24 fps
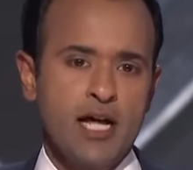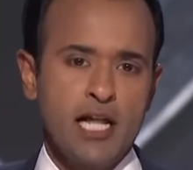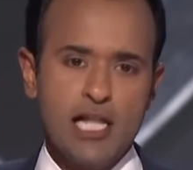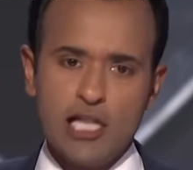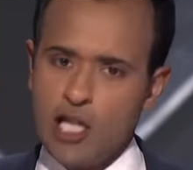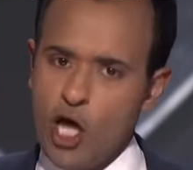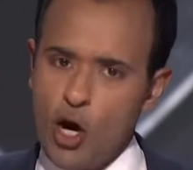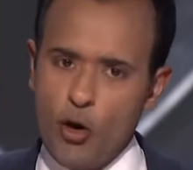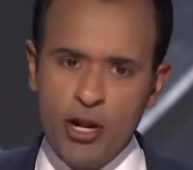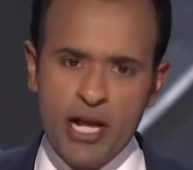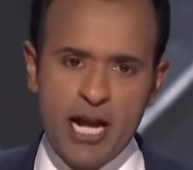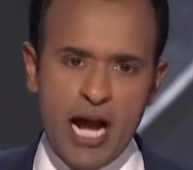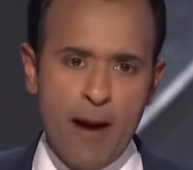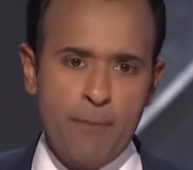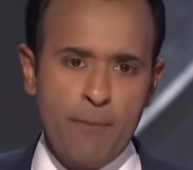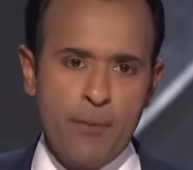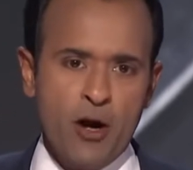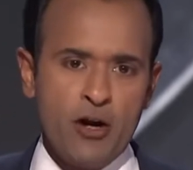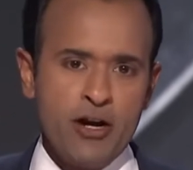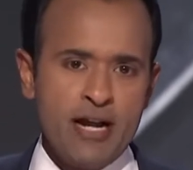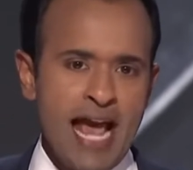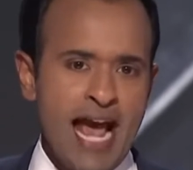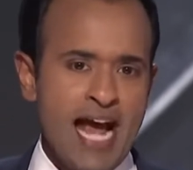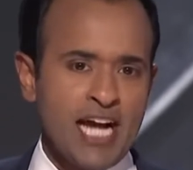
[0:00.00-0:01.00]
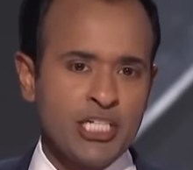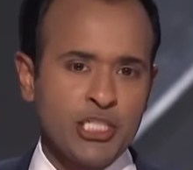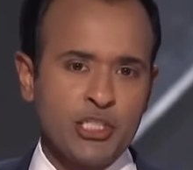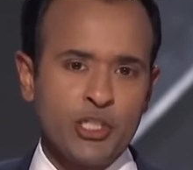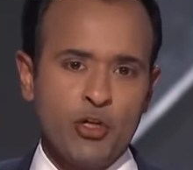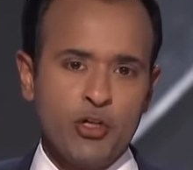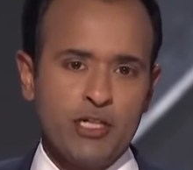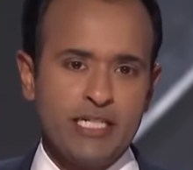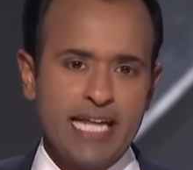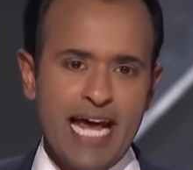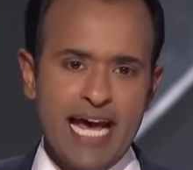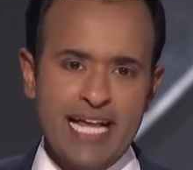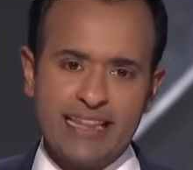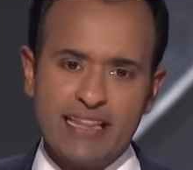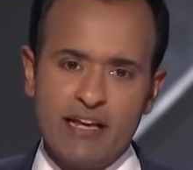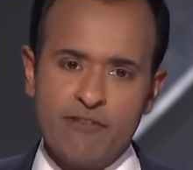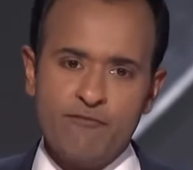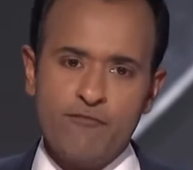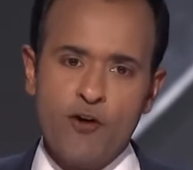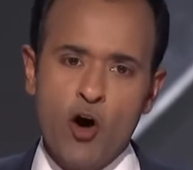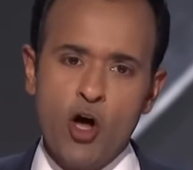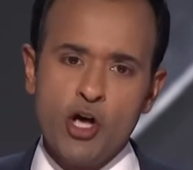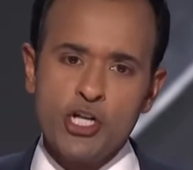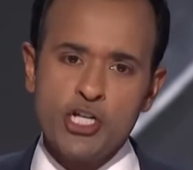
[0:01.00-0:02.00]
loading up our national debt
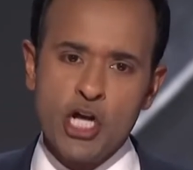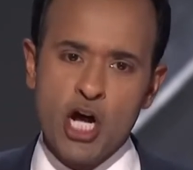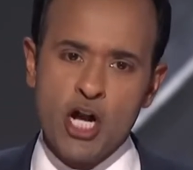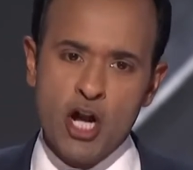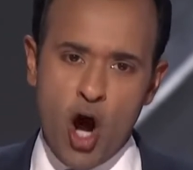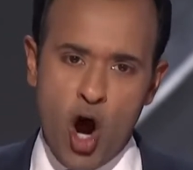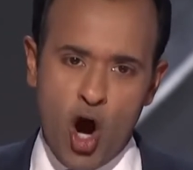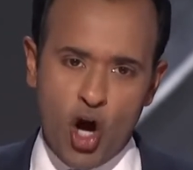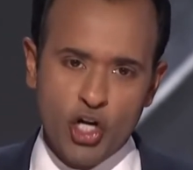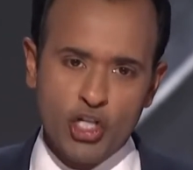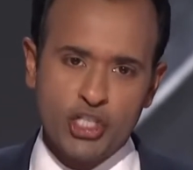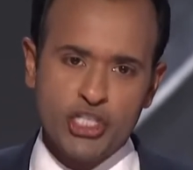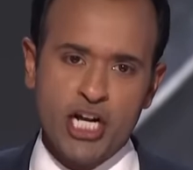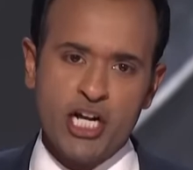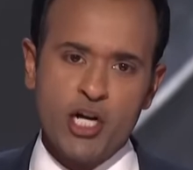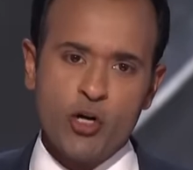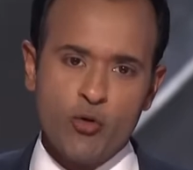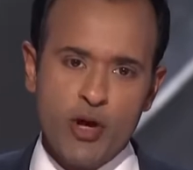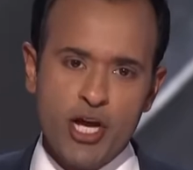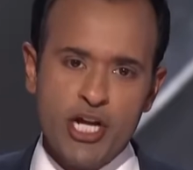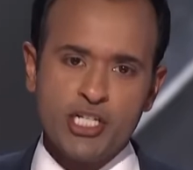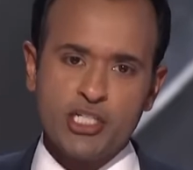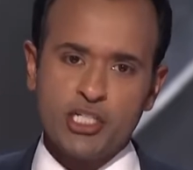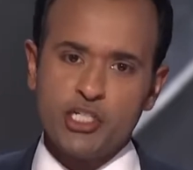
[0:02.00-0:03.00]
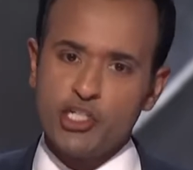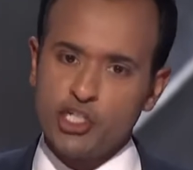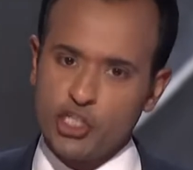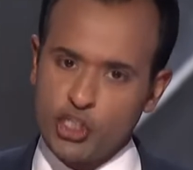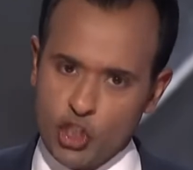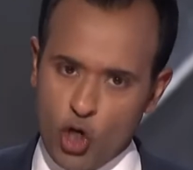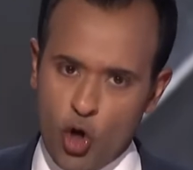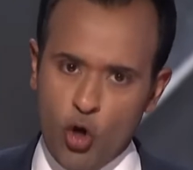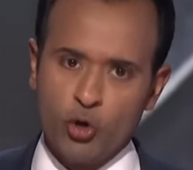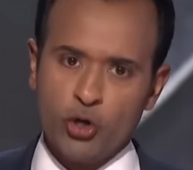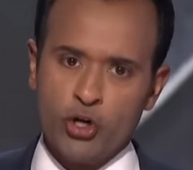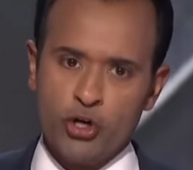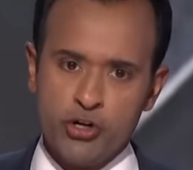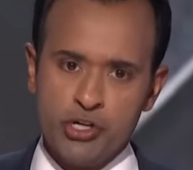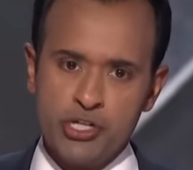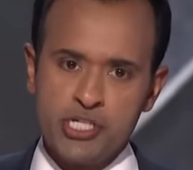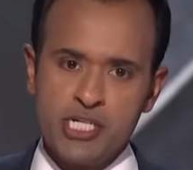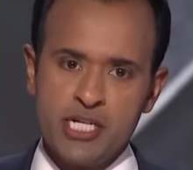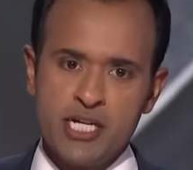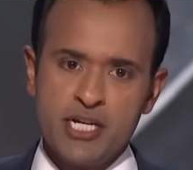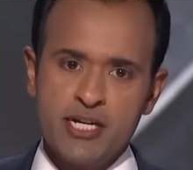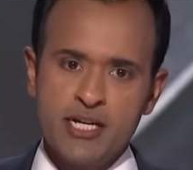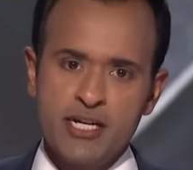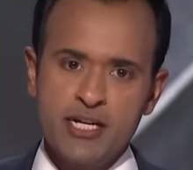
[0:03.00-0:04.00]
that falls on our generation's
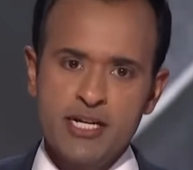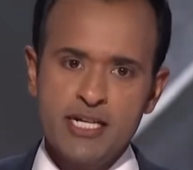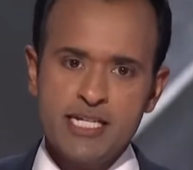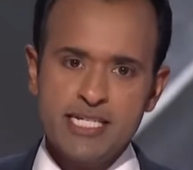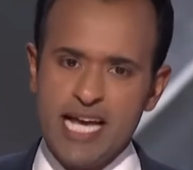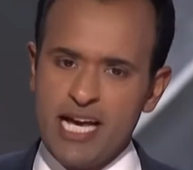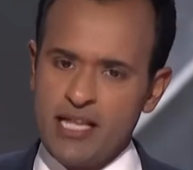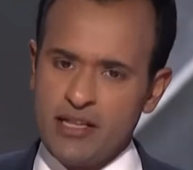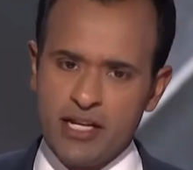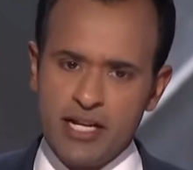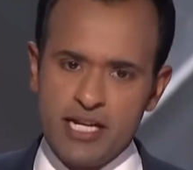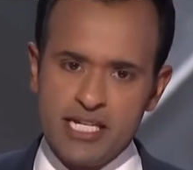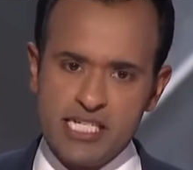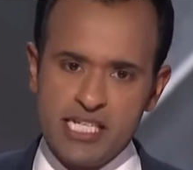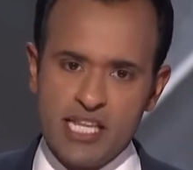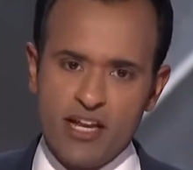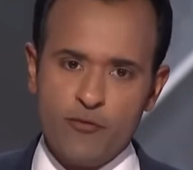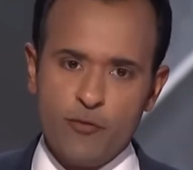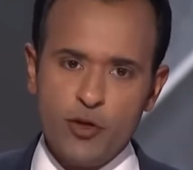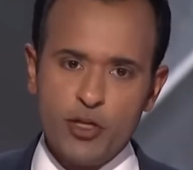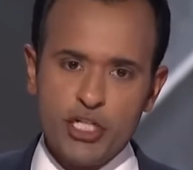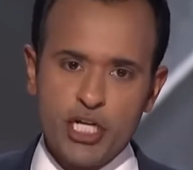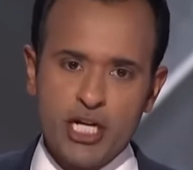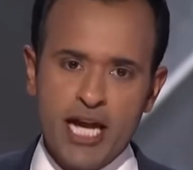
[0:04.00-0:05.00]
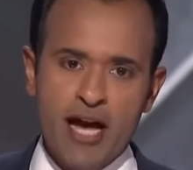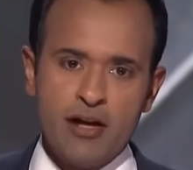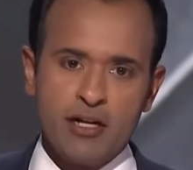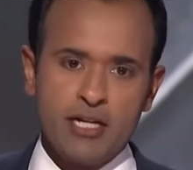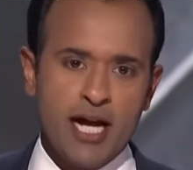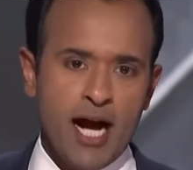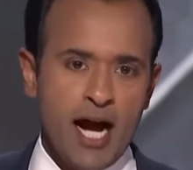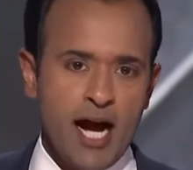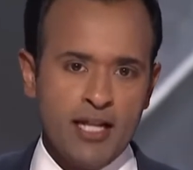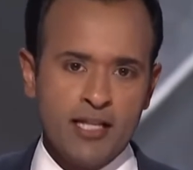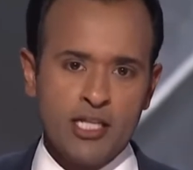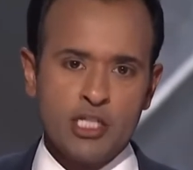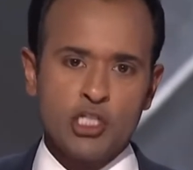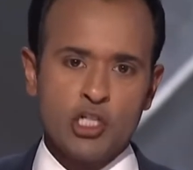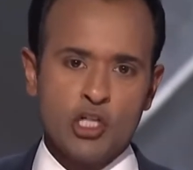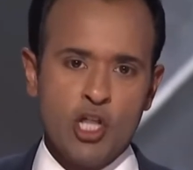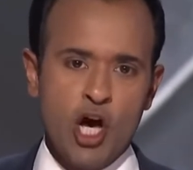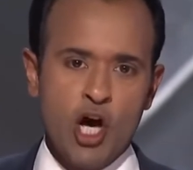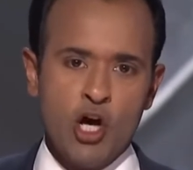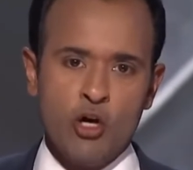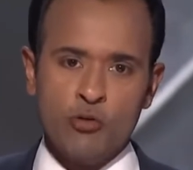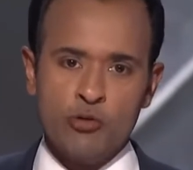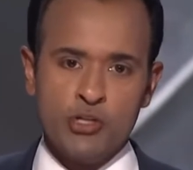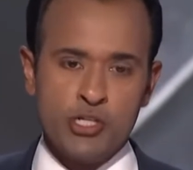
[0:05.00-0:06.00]
shoulders, telling us that if we took out college
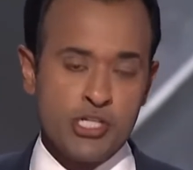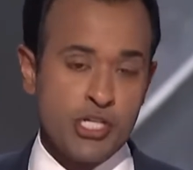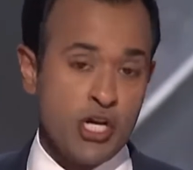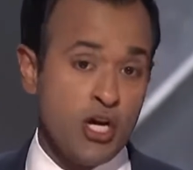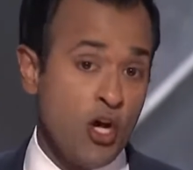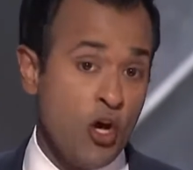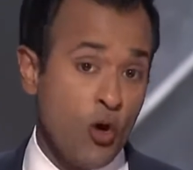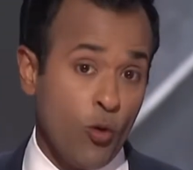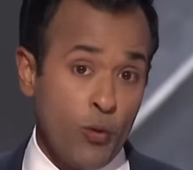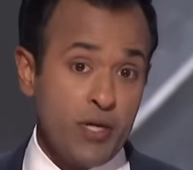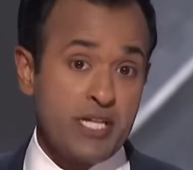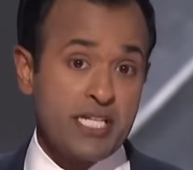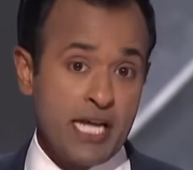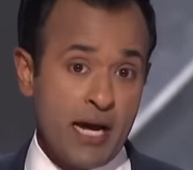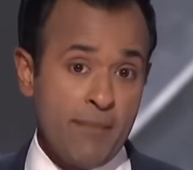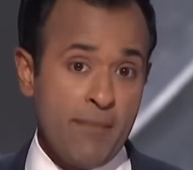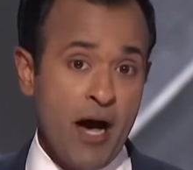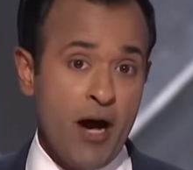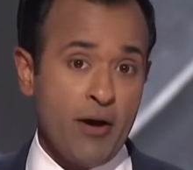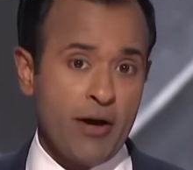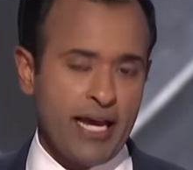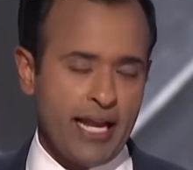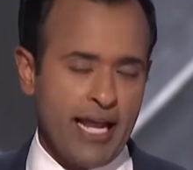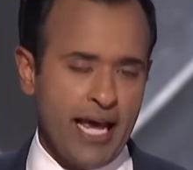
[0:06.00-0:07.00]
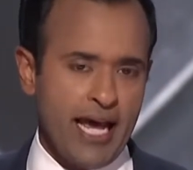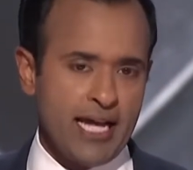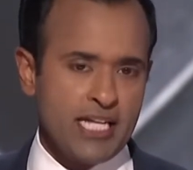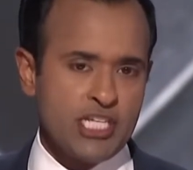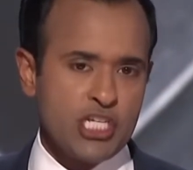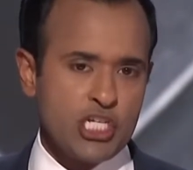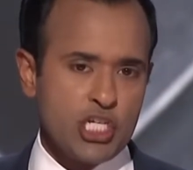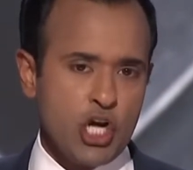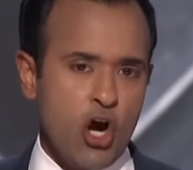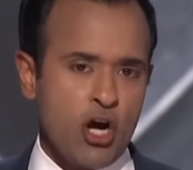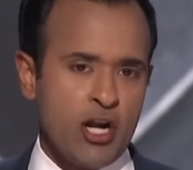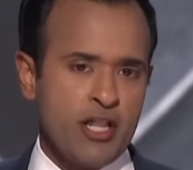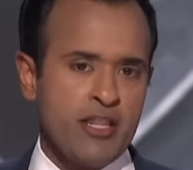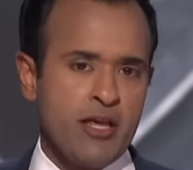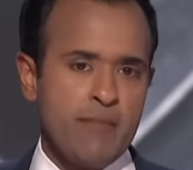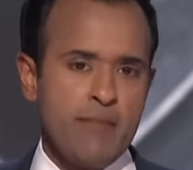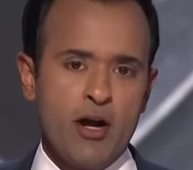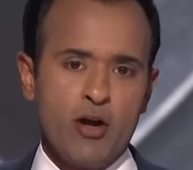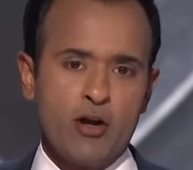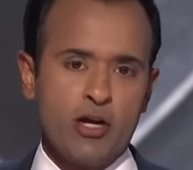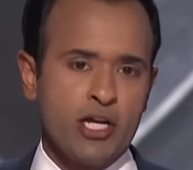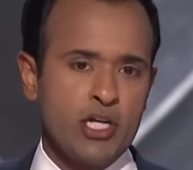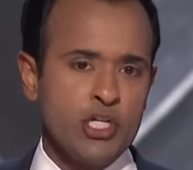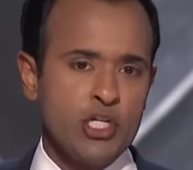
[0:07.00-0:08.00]
loans, we'd somehow get a head start on the
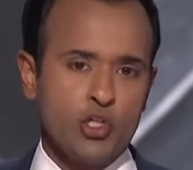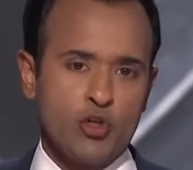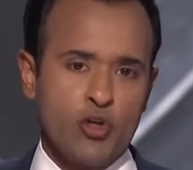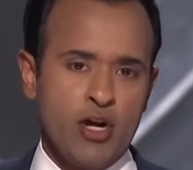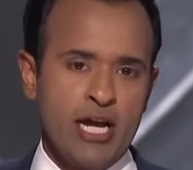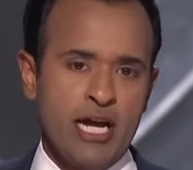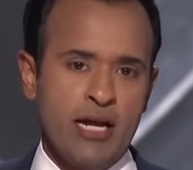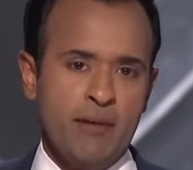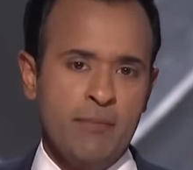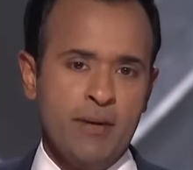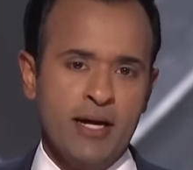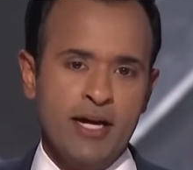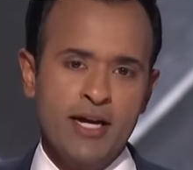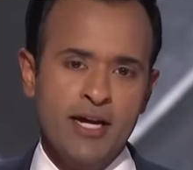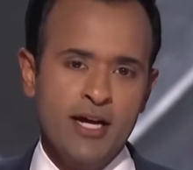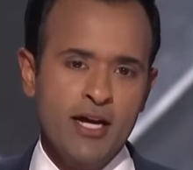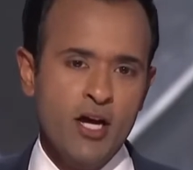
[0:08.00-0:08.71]
American dream,